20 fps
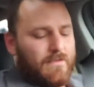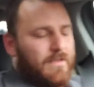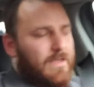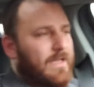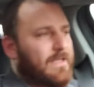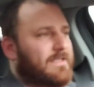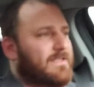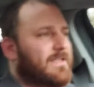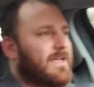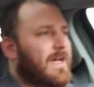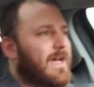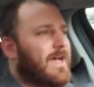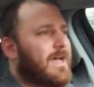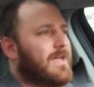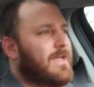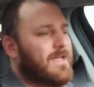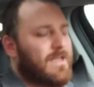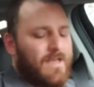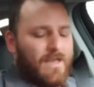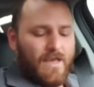It's,
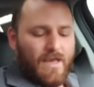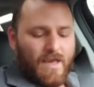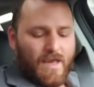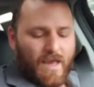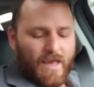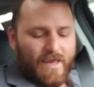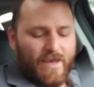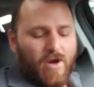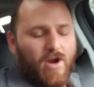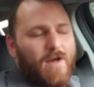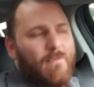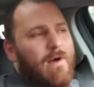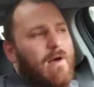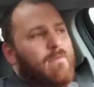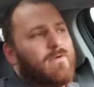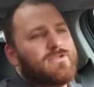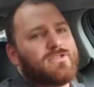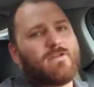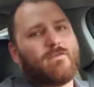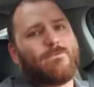I'm
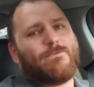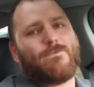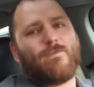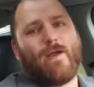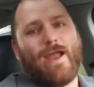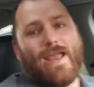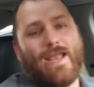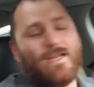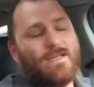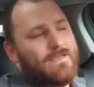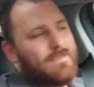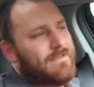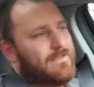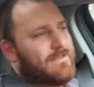almost afraid